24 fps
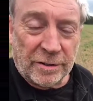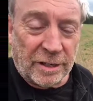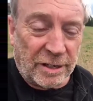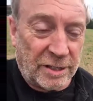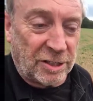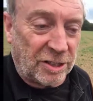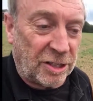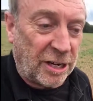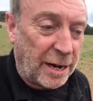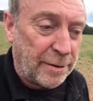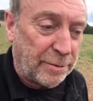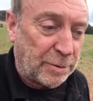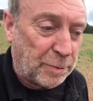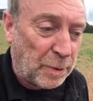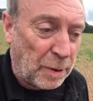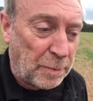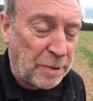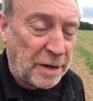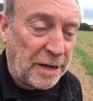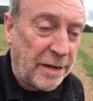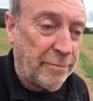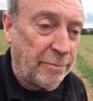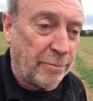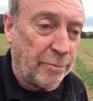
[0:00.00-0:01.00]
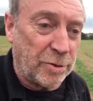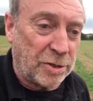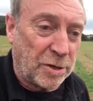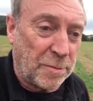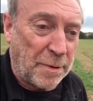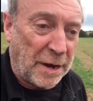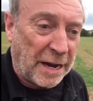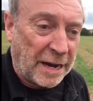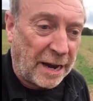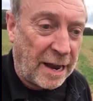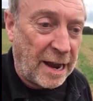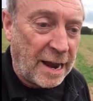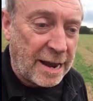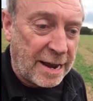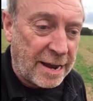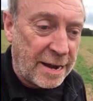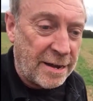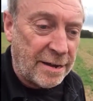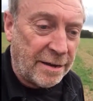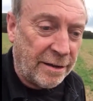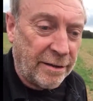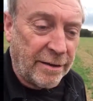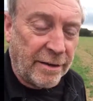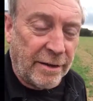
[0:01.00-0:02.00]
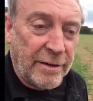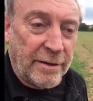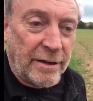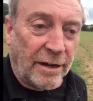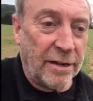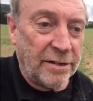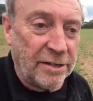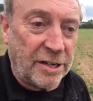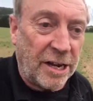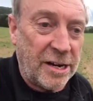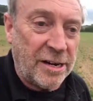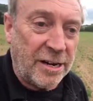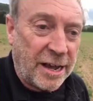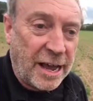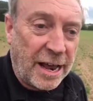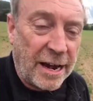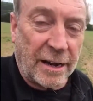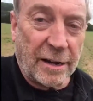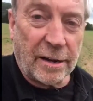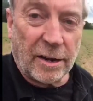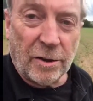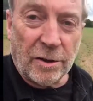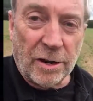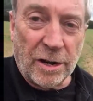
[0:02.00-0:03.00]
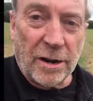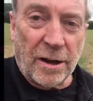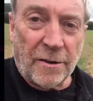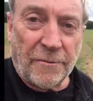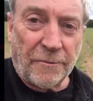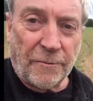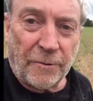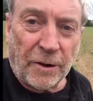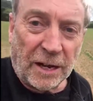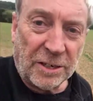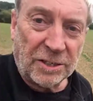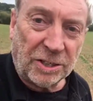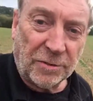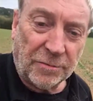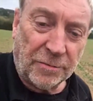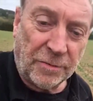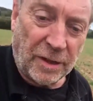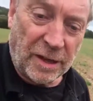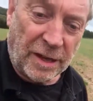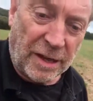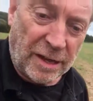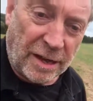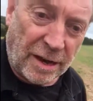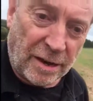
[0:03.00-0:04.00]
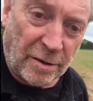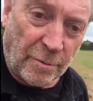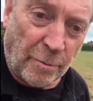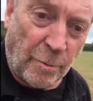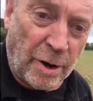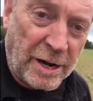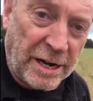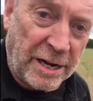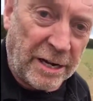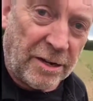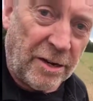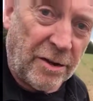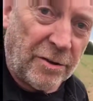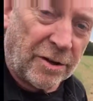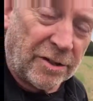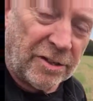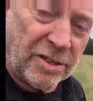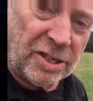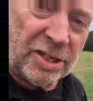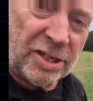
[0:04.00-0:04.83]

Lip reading: this chap's probably was a bit keen and didn't get a good enough flush of the wheat. You can